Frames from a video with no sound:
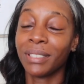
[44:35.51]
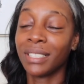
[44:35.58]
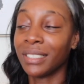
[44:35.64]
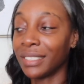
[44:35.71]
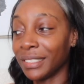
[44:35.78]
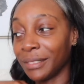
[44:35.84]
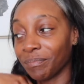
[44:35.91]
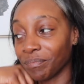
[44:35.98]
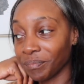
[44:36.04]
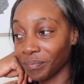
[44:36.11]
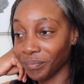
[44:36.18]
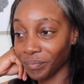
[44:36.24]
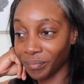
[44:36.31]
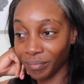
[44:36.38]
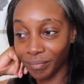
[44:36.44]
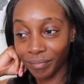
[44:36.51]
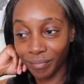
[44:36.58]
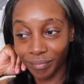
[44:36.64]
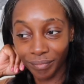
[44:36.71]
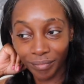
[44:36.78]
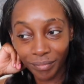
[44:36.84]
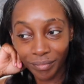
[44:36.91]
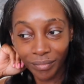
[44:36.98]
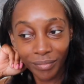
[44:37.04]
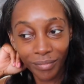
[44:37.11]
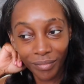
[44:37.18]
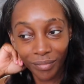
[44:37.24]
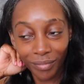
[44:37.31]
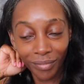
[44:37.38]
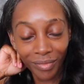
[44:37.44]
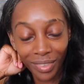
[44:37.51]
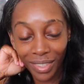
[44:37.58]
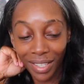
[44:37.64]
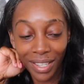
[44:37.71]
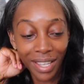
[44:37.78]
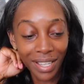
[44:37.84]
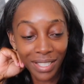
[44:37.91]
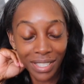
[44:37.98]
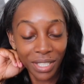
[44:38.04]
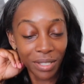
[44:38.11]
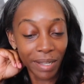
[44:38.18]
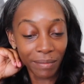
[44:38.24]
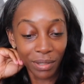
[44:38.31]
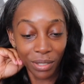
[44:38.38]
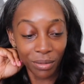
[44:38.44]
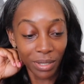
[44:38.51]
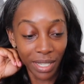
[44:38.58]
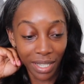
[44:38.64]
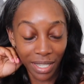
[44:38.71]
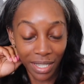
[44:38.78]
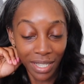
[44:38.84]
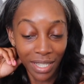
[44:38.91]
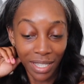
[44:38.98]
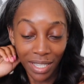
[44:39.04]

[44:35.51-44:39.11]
I still have to do that.